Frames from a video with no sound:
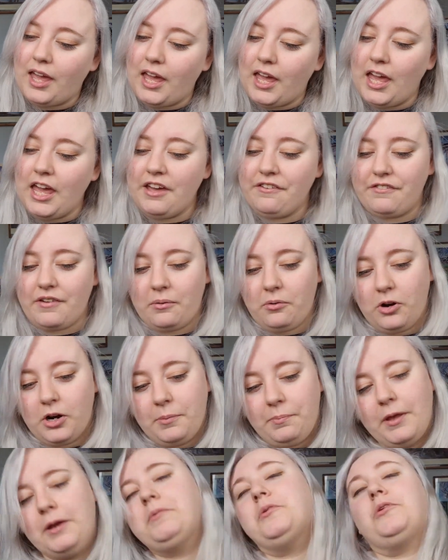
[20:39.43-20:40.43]
if I want
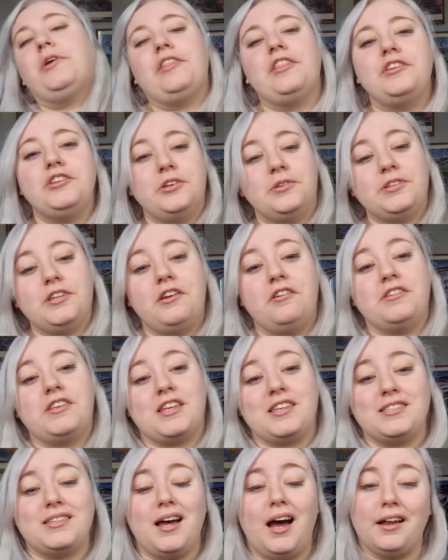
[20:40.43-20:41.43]
to pick between the two series I
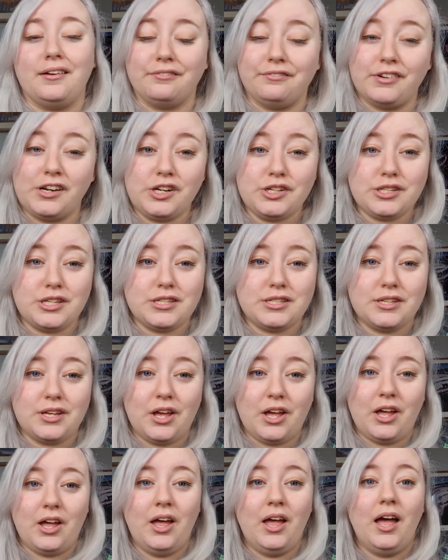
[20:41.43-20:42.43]
start and finish this
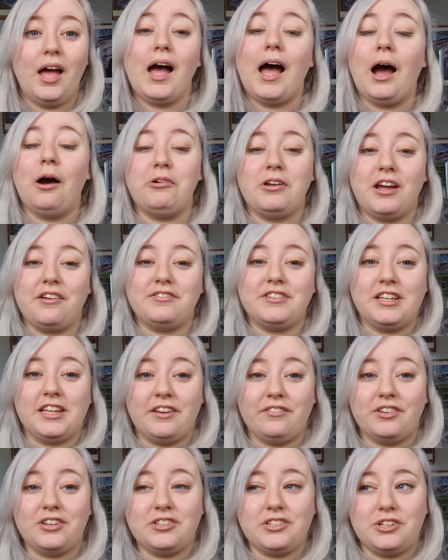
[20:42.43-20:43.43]
year, I would have to
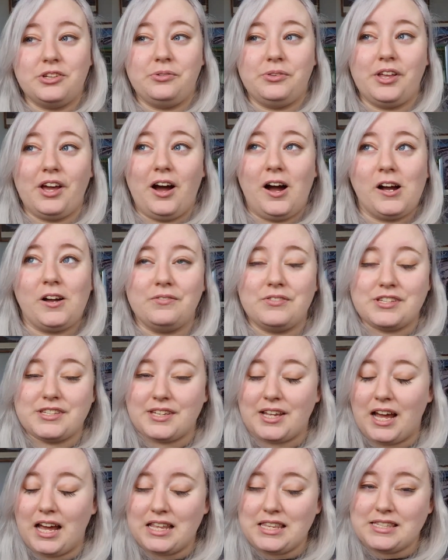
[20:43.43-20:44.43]
give it to the Arc of a
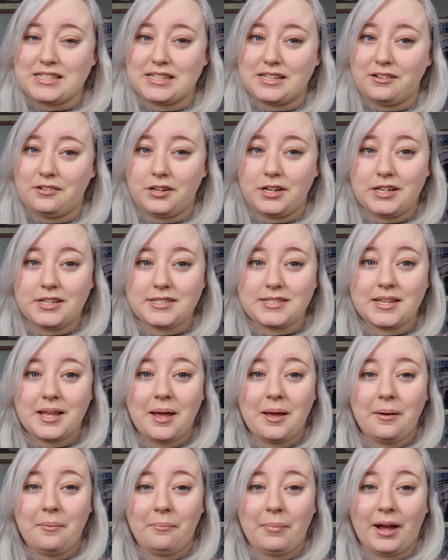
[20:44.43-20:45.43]
Scythe series
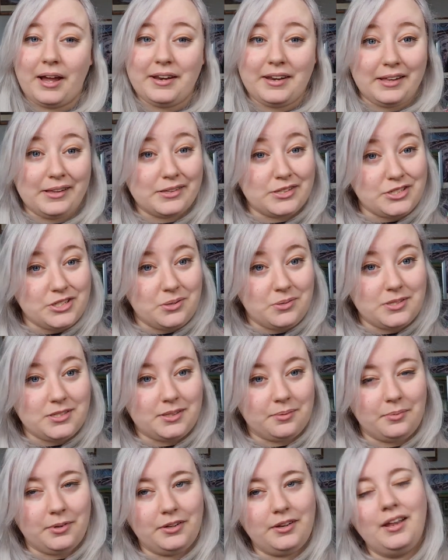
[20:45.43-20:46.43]
by Neal
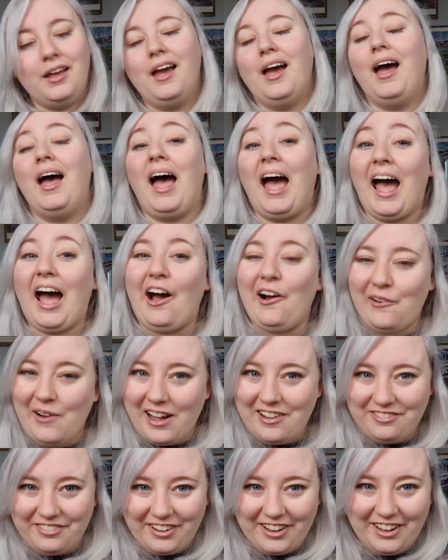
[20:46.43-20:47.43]
Shusterman.
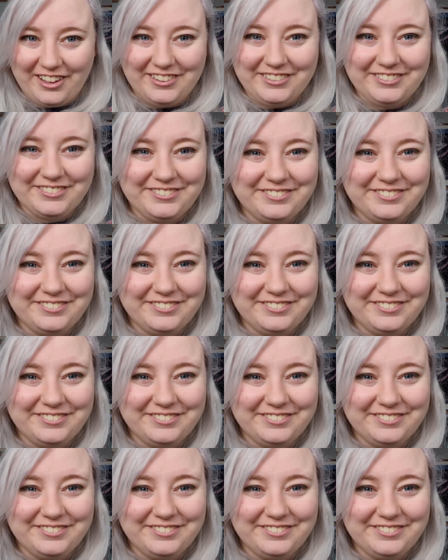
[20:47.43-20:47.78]
However,